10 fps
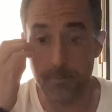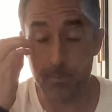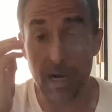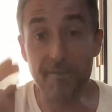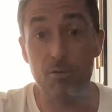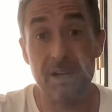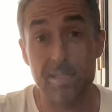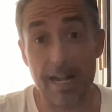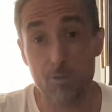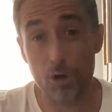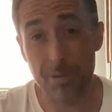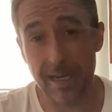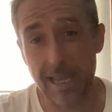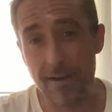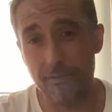private reads are open
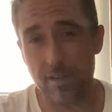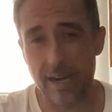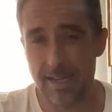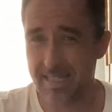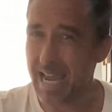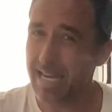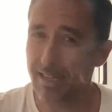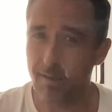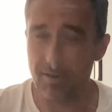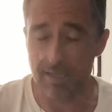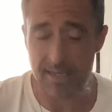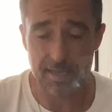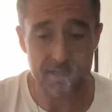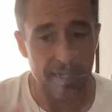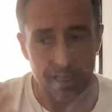again for the next 10-11
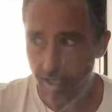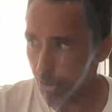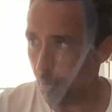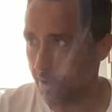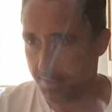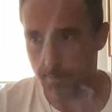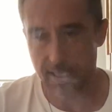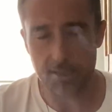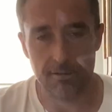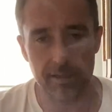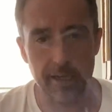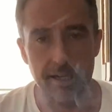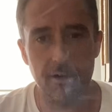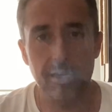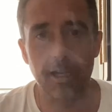days whilst I'm settled here.